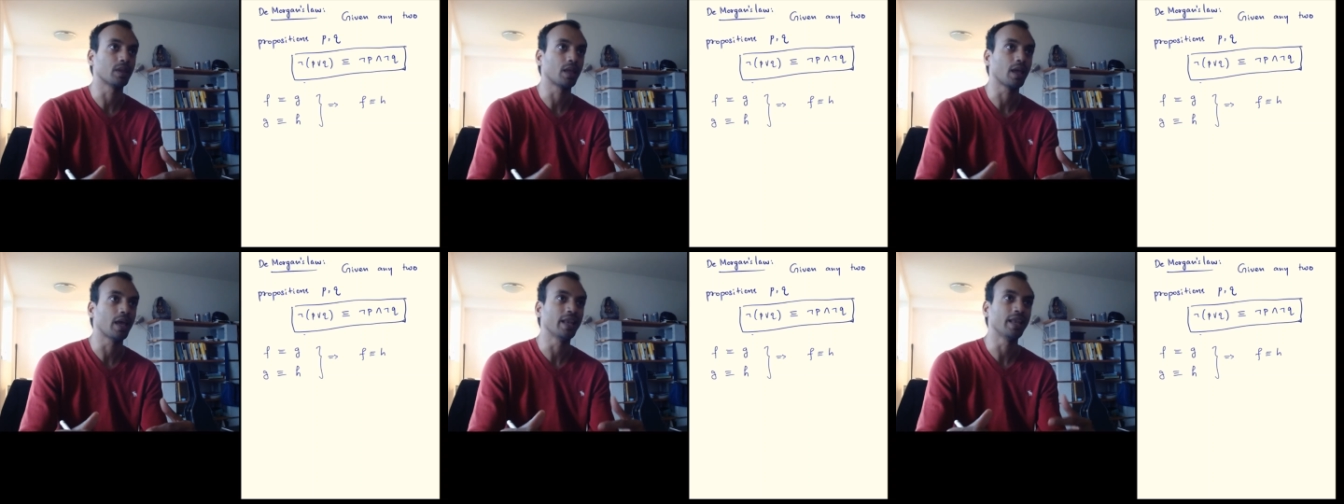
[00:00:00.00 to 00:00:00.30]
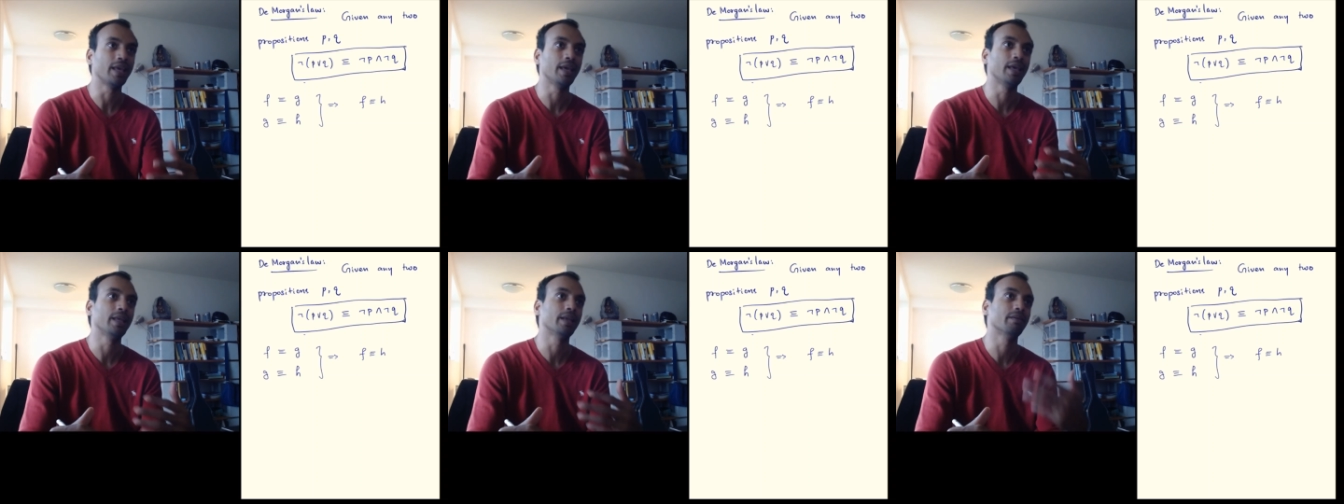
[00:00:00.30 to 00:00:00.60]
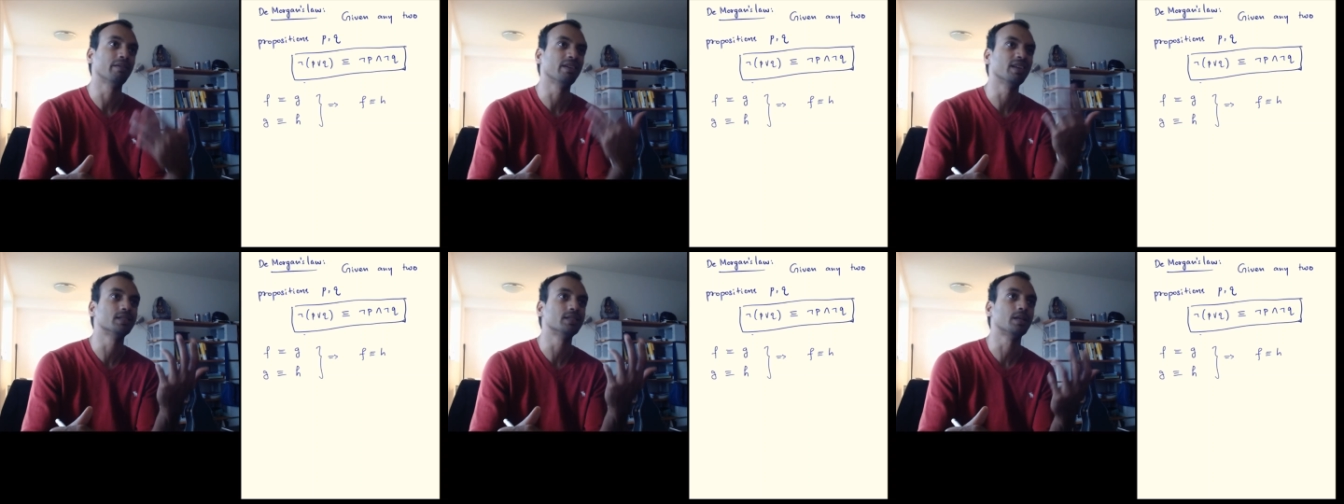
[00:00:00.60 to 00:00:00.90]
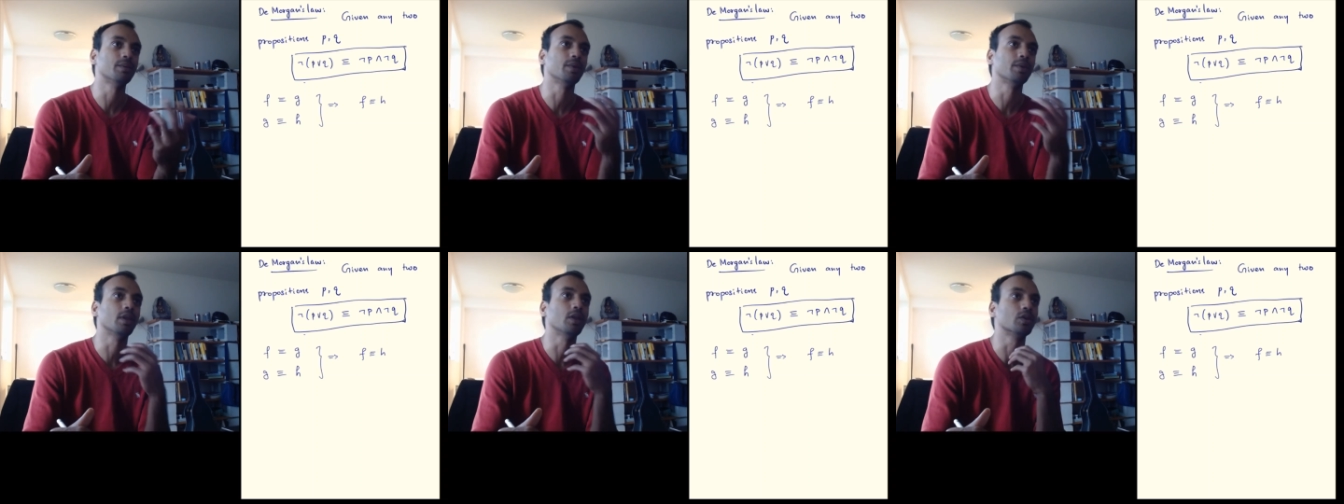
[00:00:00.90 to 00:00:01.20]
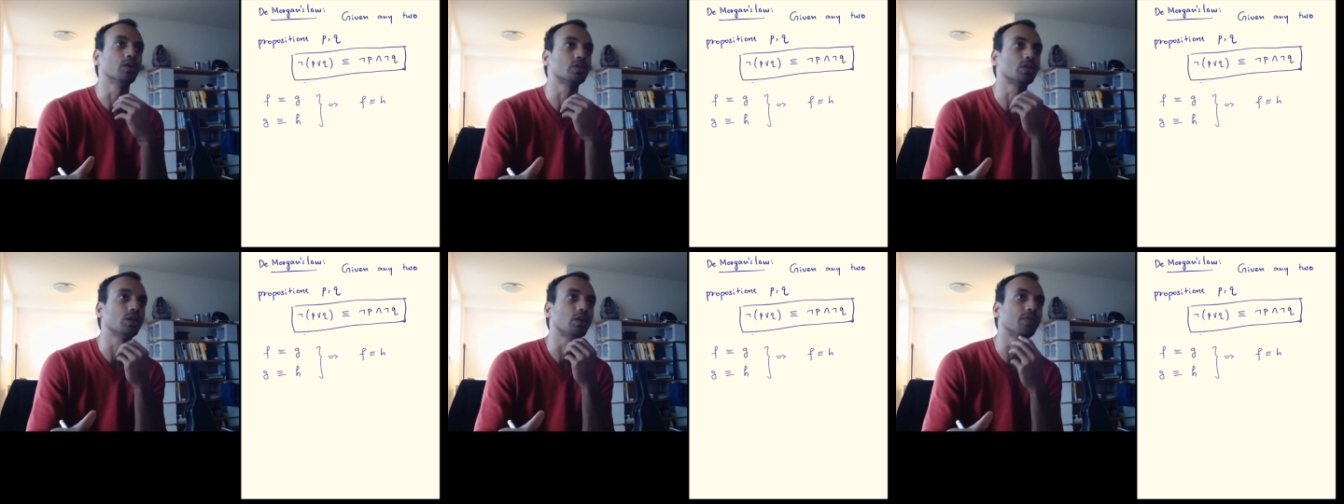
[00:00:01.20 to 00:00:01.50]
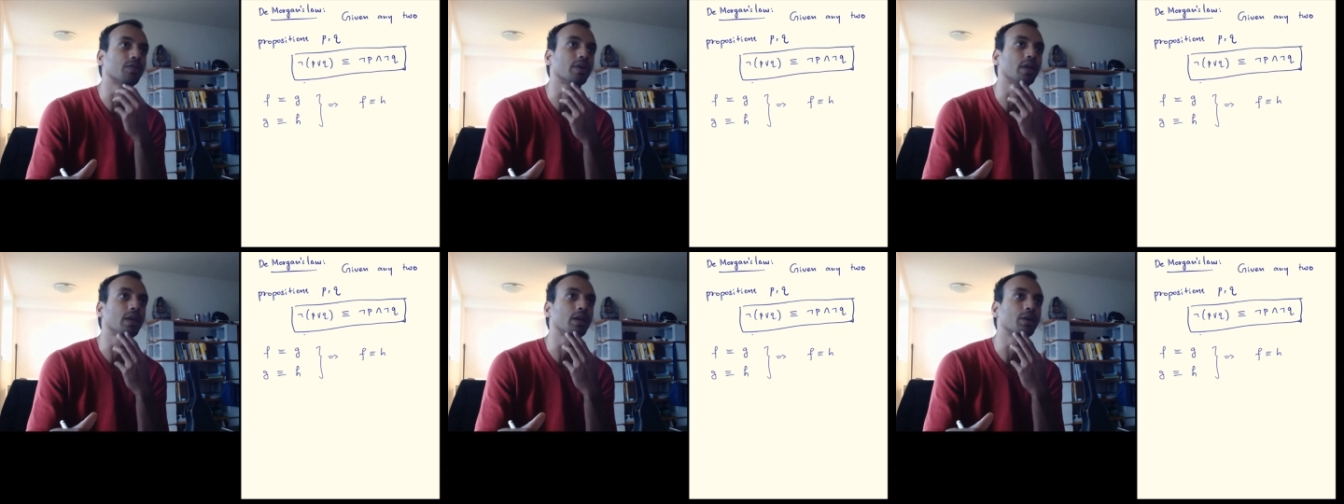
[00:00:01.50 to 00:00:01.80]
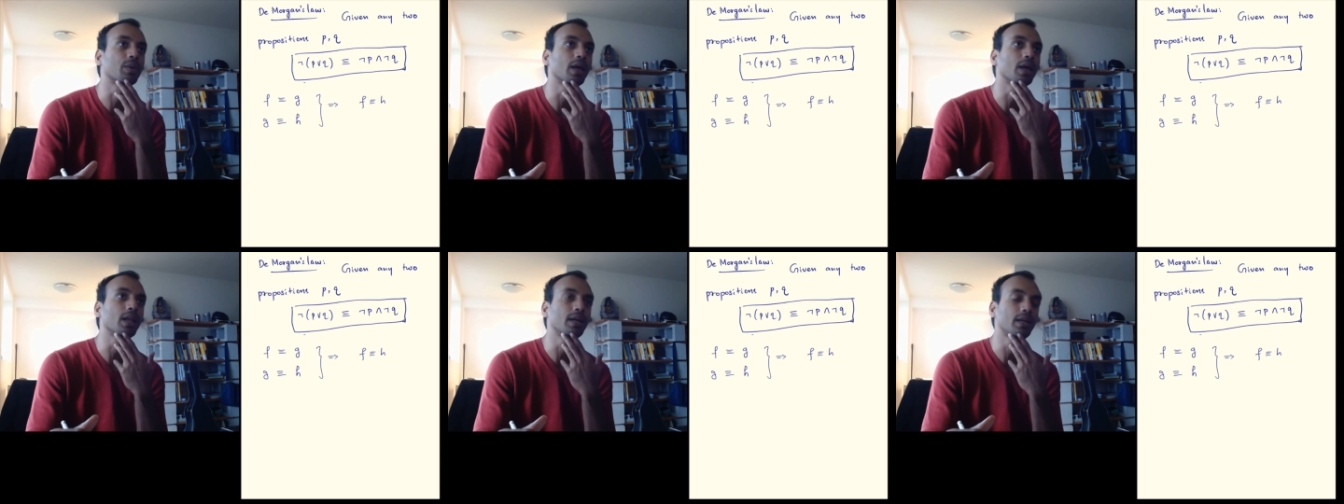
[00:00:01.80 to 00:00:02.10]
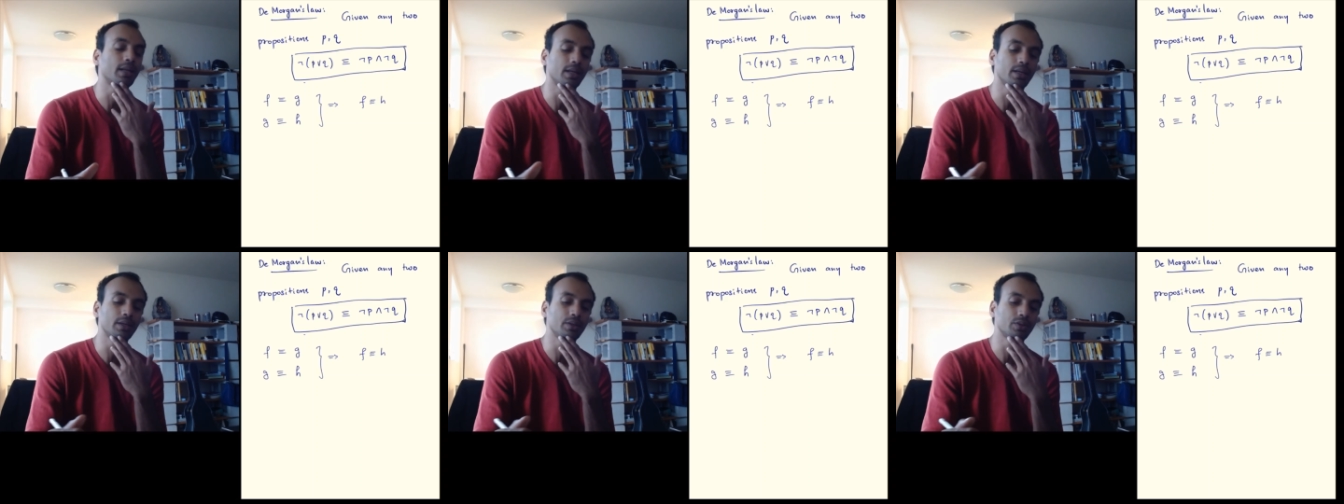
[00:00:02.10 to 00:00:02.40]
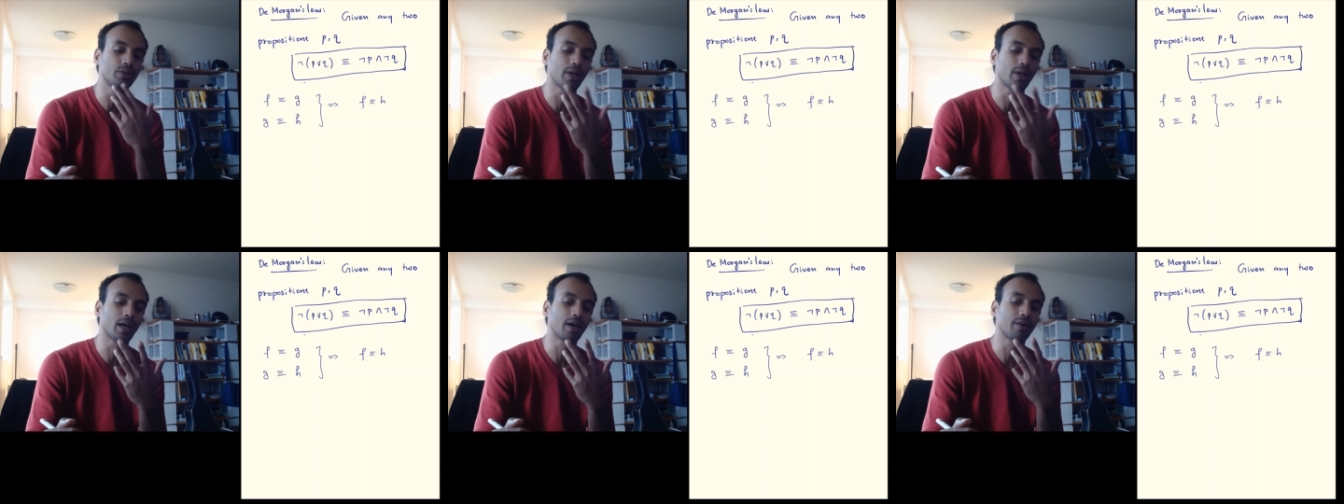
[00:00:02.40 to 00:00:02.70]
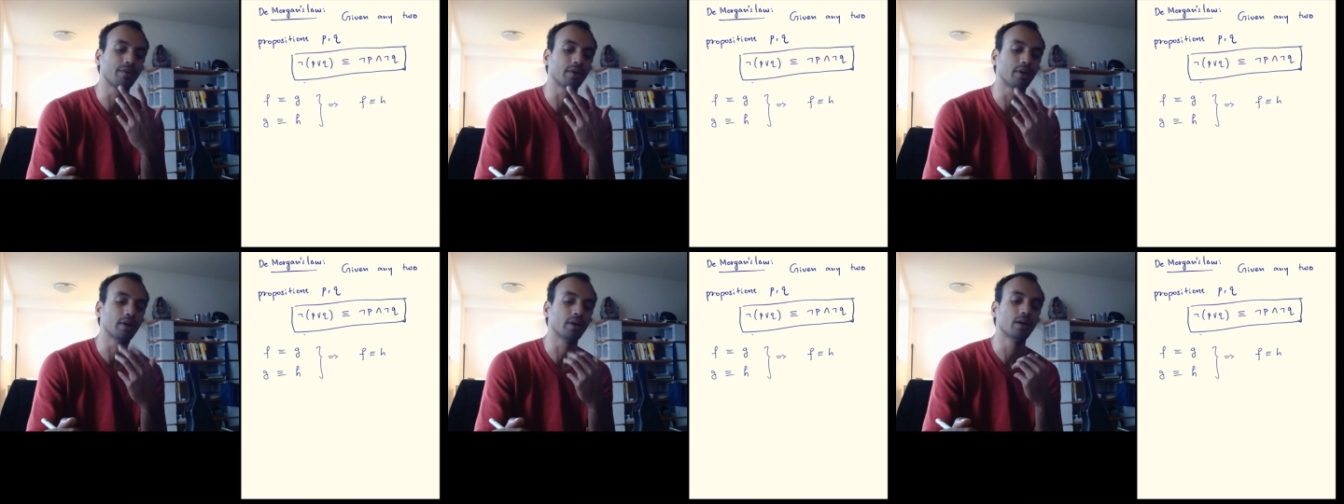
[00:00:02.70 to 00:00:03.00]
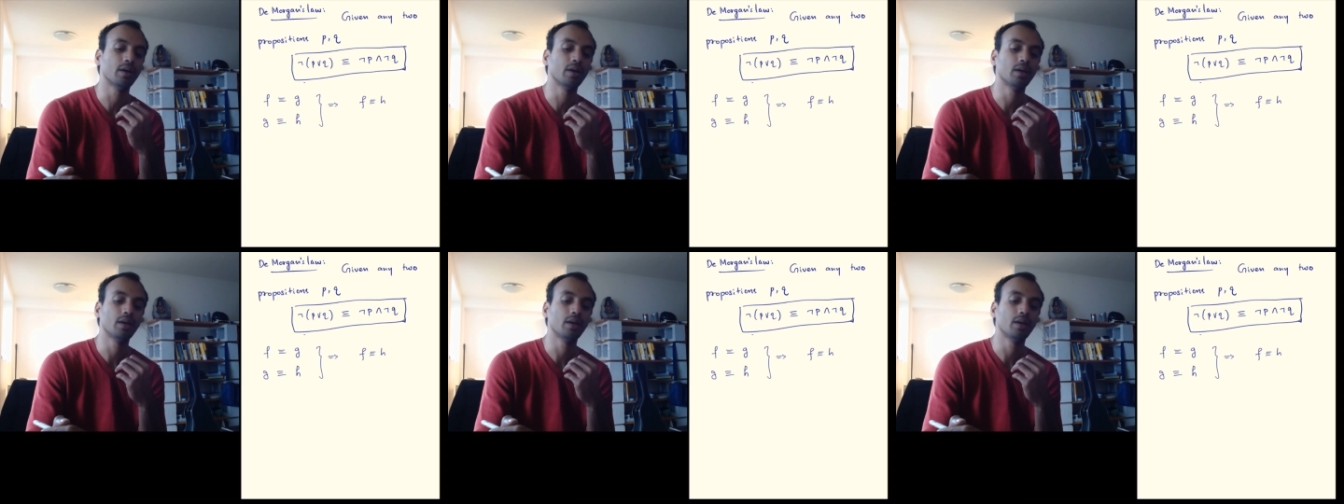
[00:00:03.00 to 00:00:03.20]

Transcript: any reasonable notion of equality should have a